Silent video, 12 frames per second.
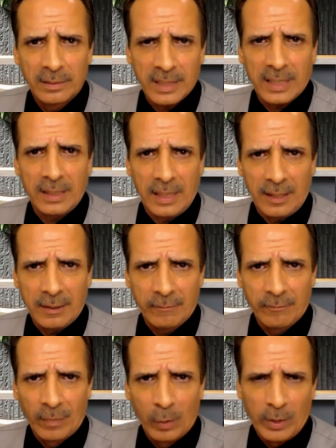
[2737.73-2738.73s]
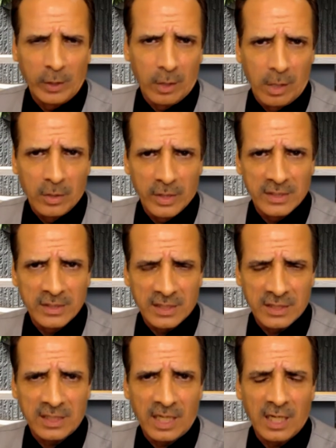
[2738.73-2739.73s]
technique. We call this the
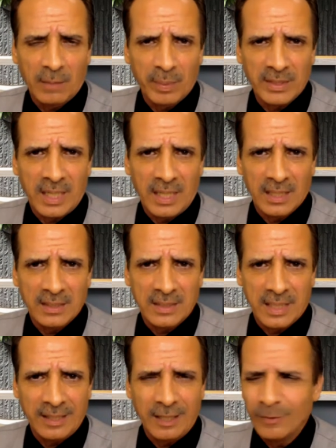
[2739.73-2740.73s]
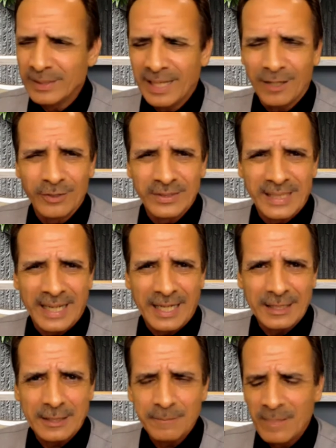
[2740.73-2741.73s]
steak and potato technique. What the hell is
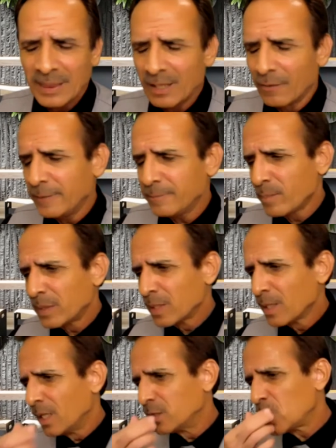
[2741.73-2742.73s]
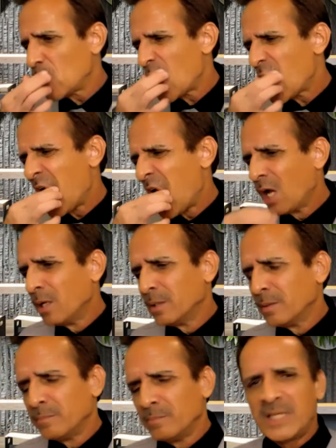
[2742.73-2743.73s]
that? All right. It's a
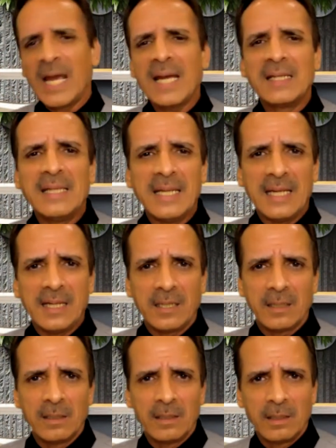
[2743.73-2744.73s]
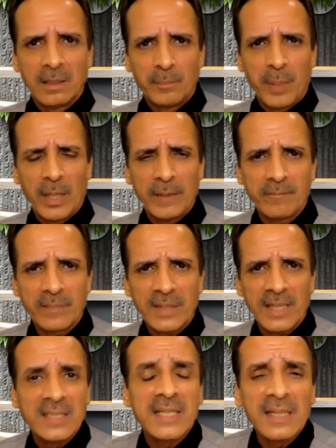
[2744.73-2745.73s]
technique, but
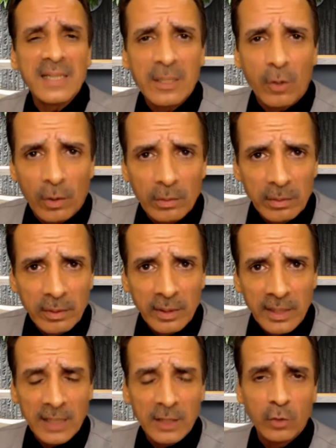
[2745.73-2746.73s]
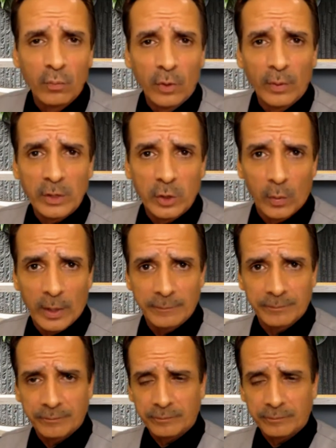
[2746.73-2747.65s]
is it legal? Can you really do it?